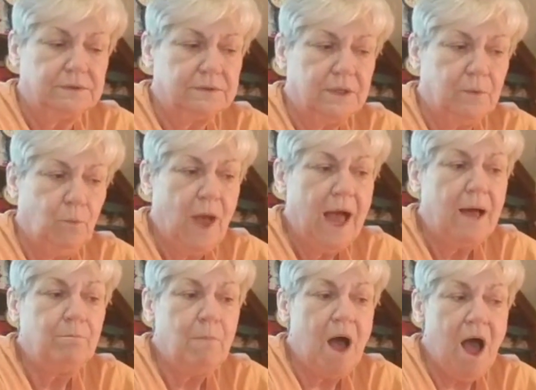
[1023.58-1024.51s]
Well,
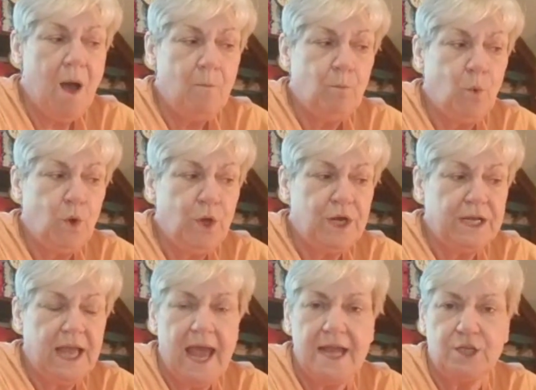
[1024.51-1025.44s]
Mom would
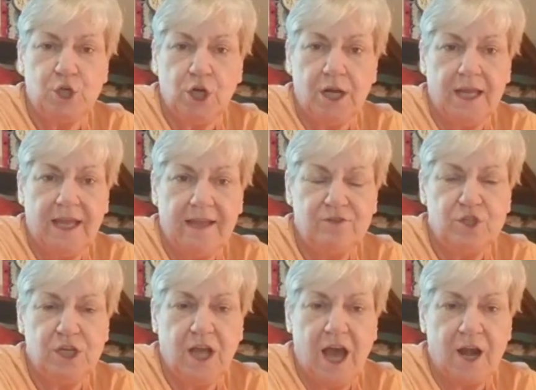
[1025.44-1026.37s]
occasionally if she
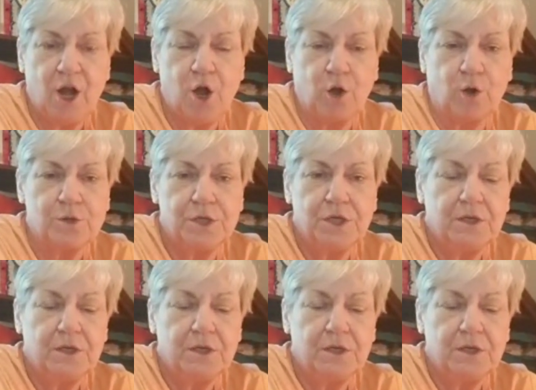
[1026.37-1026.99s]
got hurt.